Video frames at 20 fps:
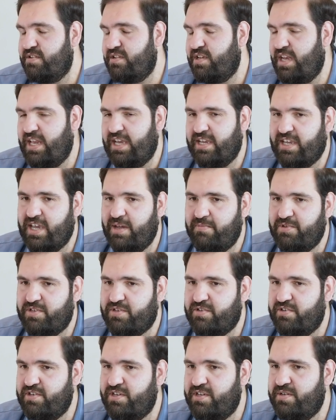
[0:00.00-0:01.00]
like
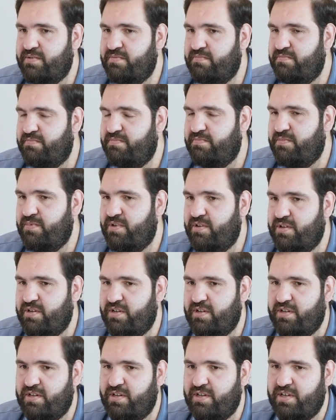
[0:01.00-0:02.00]
chemistry,
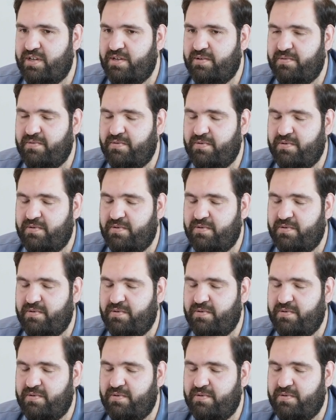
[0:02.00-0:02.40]
cytology,